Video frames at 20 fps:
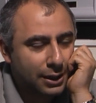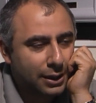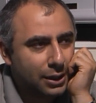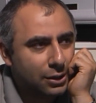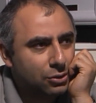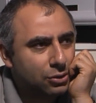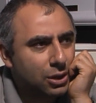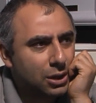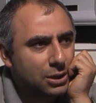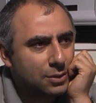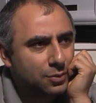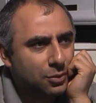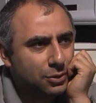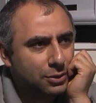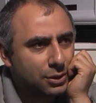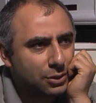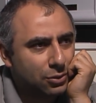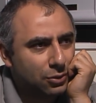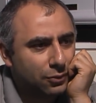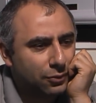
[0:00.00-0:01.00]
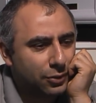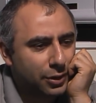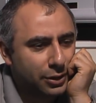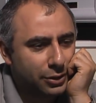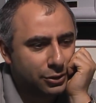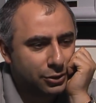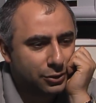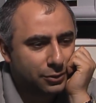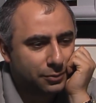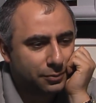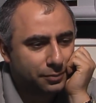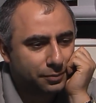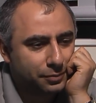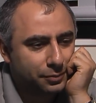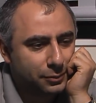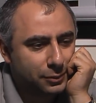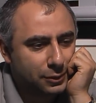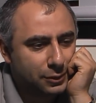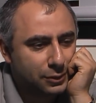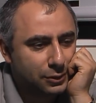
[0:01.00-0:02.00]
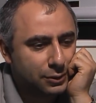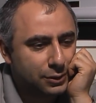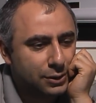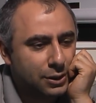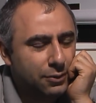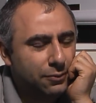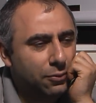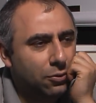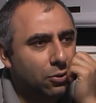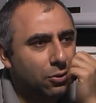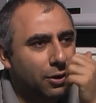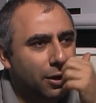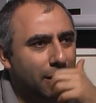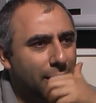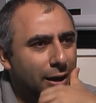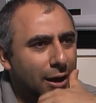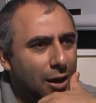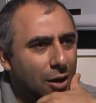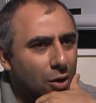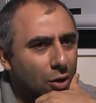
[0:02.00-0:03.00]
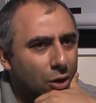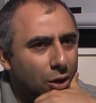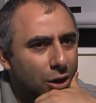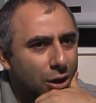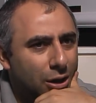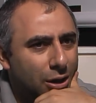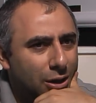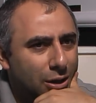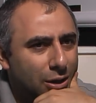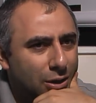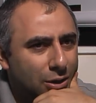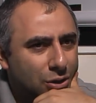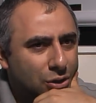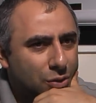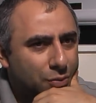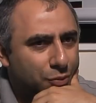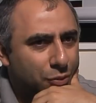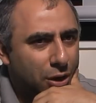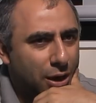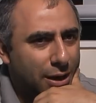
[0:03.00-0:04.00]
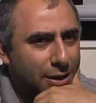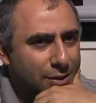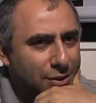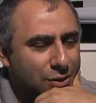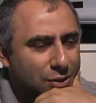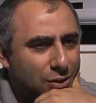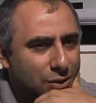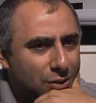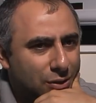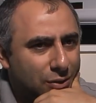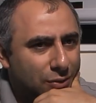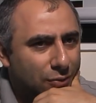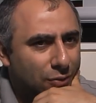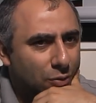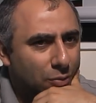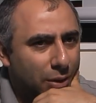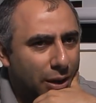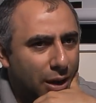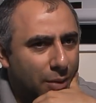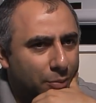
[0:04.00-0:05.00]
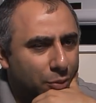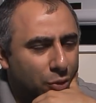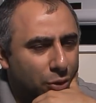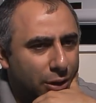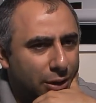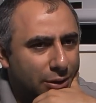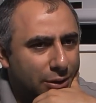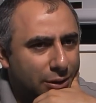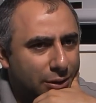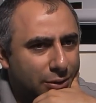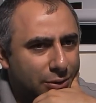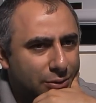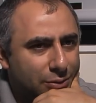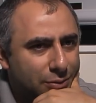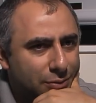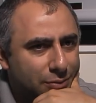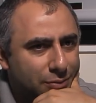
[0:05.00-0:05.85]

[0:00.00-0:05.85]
I can transpose into French. So c4, and now, surprise for my opponent here